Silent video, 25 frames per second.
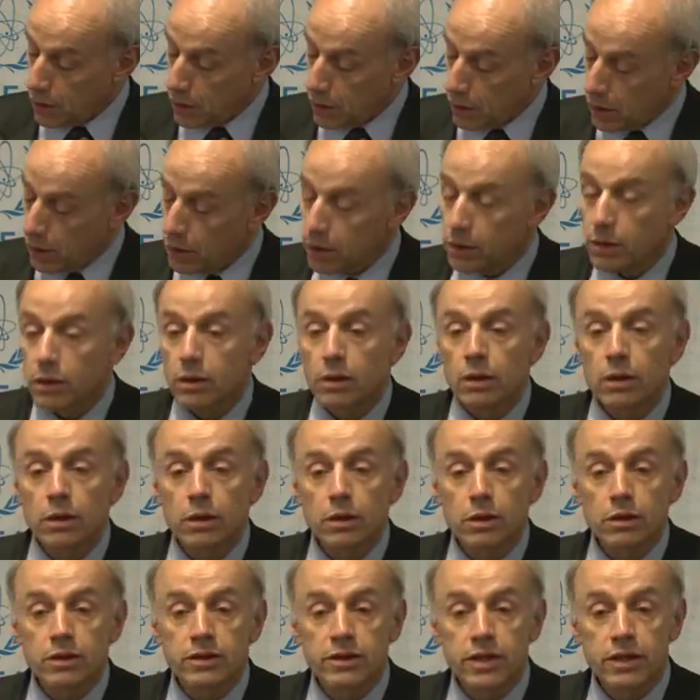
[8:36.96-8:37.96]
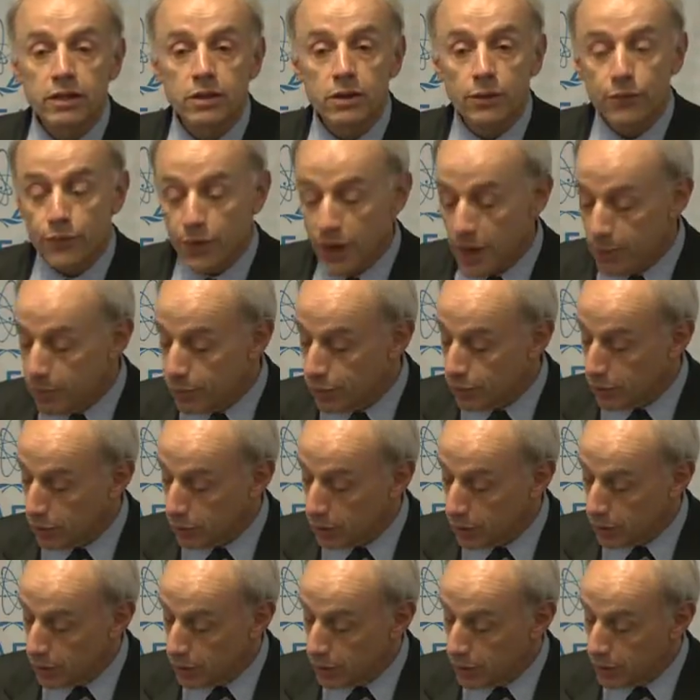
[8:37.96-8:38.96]
On the 6th of
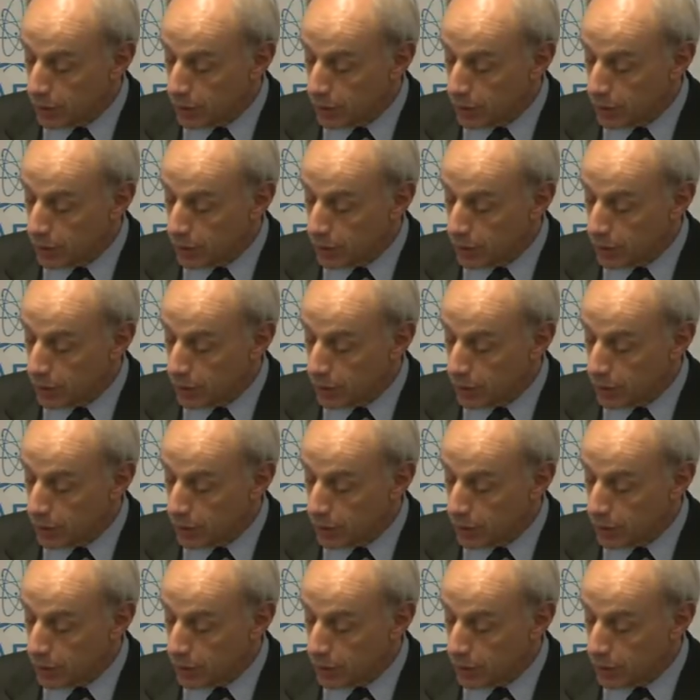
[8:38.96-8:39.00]
April,